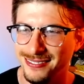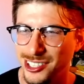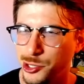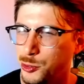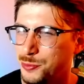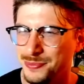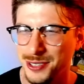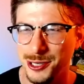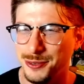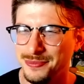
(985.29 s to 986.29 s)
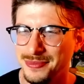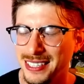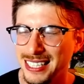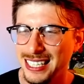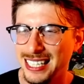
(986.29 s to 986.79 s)
Cool. Cool.
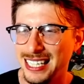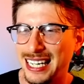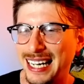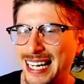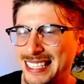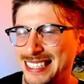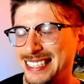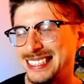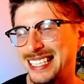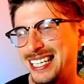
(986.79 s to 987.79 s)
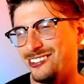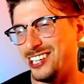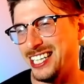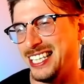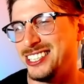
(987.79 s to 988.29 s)
I actually decided I
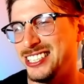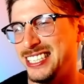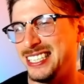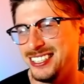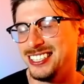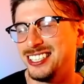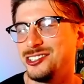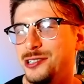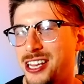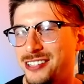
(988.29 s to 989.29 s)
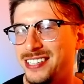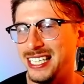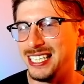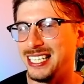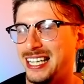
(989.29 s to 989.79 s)
want energy to
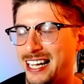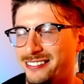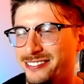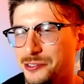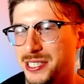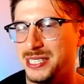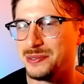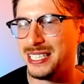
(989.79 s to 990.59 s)
threaten that Florges when it